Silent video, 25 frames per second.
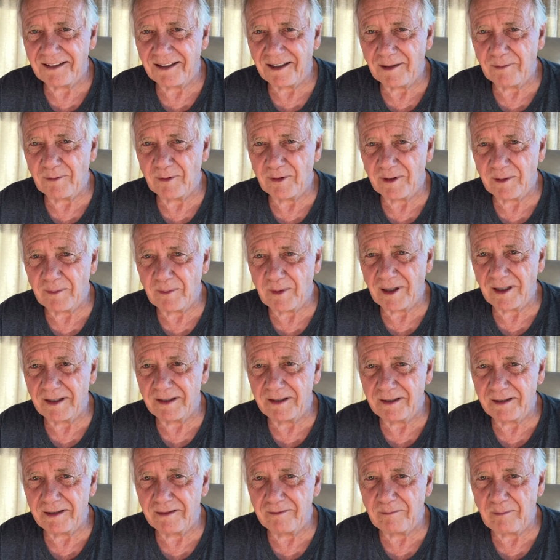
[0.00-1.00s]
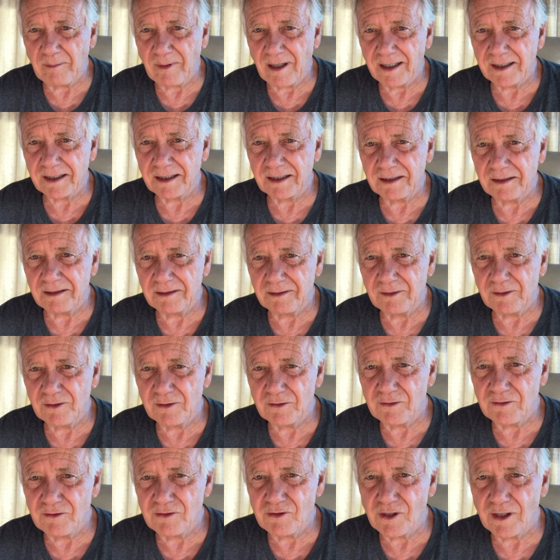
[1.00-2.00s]
I'm reminded of Mike
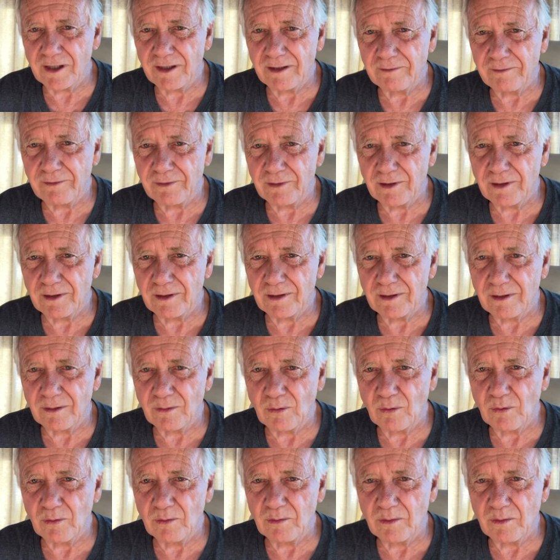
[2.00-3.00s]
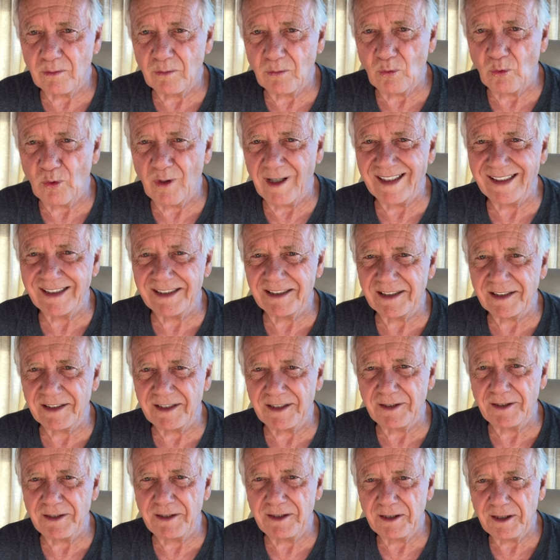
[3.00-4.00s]
and Jennifer
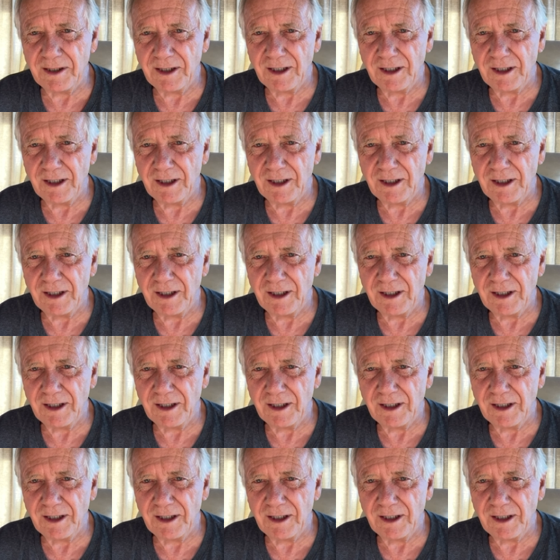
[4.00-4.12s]
Wendland,